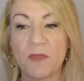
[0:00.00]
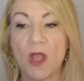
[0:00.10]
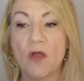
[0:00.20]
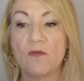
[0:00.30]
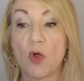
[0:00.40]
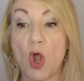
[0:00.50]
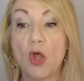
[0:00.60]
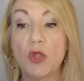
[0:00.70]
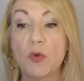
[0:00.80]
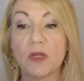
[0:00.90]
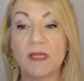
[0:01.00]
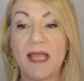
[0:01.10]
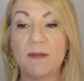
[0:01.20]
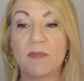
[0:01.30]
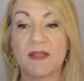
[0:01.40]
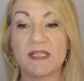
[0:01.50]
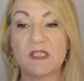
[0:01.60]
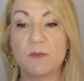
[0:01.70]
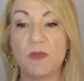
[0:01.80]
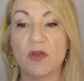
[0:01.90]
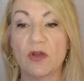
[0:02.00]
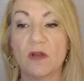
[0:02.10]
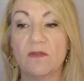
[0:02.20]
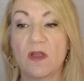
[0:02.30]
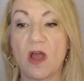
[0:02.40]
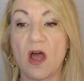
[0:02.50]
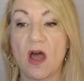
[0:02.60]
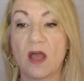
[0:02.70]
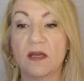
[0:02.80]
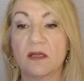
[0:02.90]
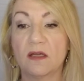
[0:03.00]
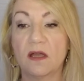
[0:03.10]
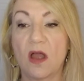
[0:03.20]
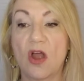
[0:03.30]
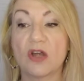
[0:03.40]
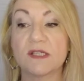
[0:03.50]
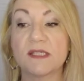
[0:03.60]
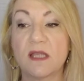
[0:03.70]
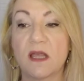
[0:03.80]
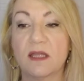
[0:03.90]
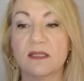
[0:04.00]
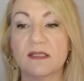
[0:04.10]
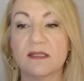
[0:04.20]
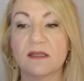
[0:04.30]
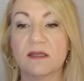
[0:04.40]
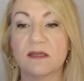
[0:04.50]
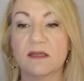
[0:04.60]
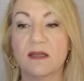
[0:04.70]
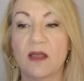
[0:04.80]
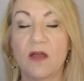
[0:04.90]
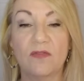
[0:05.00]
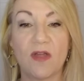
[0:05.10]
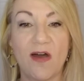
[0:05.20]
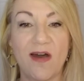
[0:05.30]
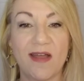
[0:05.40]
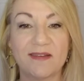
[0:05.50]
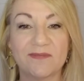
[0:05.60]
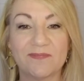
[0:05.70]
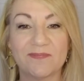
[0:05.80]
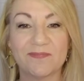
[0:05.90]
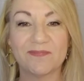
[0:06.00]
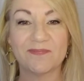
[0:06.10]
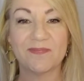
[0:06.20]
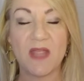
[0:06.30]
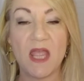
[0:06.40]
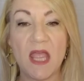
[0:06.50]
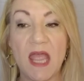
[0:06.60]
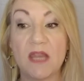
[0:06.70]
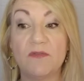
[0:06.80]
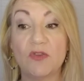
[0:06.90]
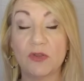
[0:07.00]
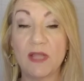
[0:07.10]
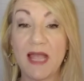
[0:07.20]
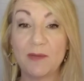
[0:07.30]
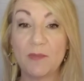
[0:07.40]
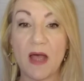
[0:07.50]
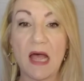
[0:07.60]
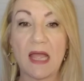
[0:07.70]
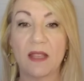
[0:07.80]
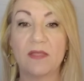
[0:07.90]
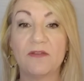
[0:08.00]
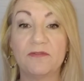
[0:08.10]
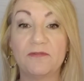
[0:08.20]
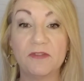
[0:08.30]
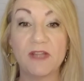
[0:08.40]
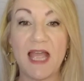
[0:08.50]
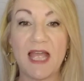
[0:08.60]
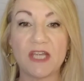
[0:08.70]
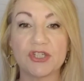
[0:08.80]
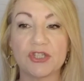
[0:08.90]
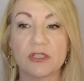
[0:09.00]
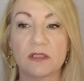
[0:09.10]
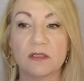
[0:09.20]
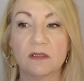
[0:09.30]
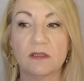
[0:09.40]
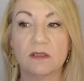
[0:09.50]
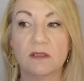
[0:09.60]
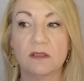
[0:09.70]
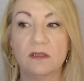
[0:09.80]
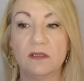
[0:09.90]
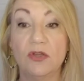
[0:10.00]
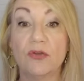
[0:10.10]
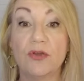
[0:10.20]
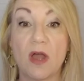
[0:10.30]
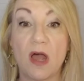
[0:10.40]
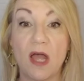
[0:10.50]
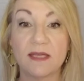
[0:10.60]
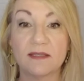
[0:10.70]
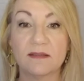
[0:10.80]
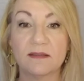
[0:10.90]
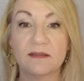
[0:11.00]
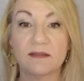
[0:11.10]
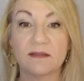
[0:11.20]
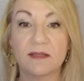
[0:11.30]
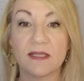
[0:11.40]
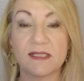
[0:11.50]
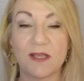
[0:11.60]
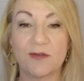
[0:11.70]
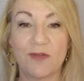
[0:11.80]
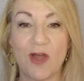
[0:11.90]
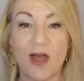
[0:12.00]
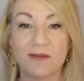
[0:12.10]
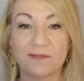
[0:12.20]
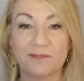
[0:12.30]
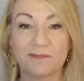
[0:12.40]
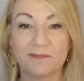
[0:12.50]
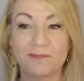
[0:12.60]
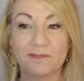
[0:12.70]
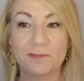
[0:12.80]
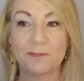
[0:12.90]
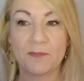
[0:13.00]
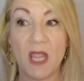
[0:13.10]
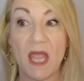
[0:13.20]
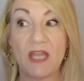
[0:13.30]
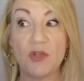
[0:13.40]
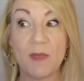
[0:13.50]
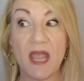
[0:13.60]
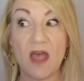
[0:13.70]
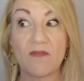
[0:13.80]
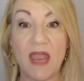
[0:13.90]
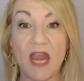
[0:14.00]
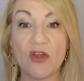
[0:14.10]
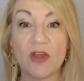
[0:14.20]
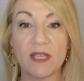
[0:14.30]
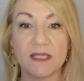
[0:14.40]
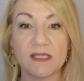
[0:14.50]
For all who are led by the Spirit of God are sons of God. And if you're led by the flesh, you're not a son of God. And you may have areas